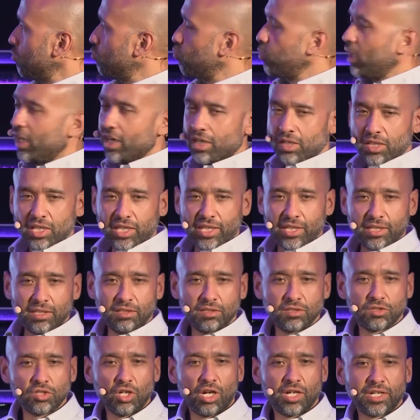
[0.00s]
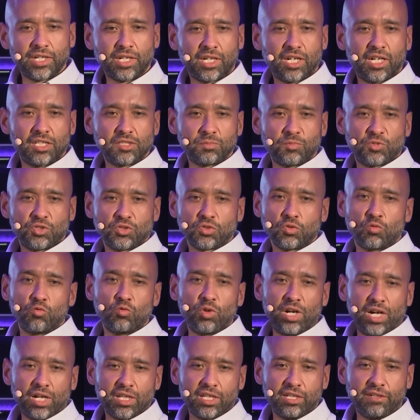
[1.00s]
rarely talking to customers or
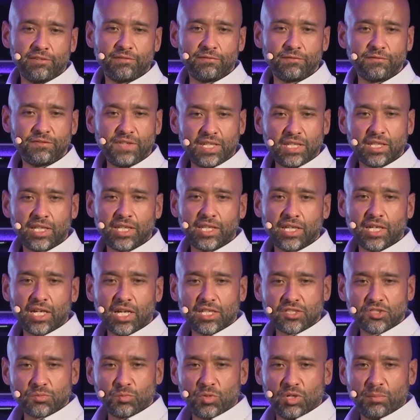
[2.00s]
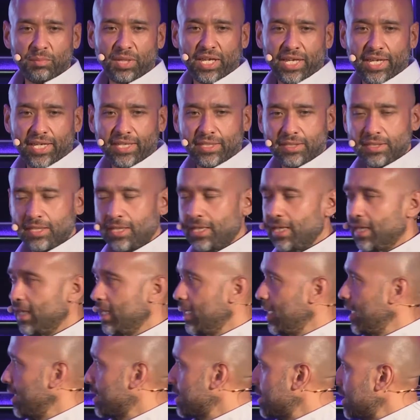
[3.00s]
rarely feeling customer pain,
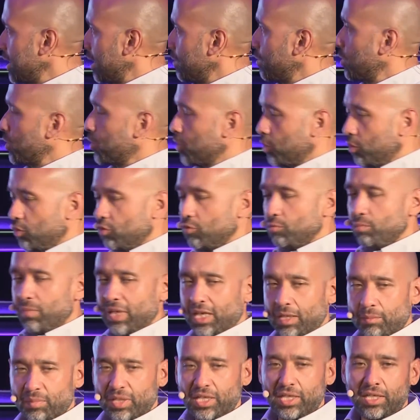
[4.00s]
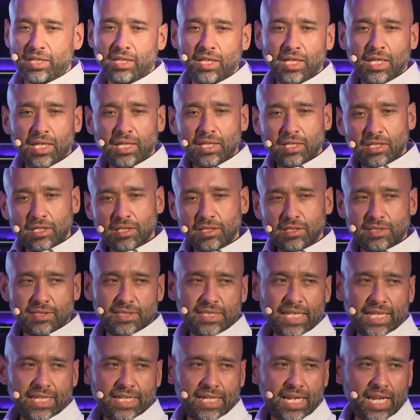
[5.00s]
except through maybe
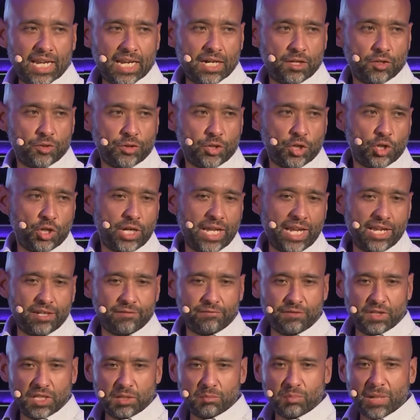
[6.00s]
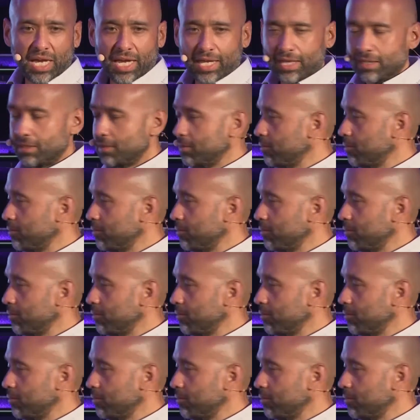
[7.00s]
secondhand or third-hand feedback,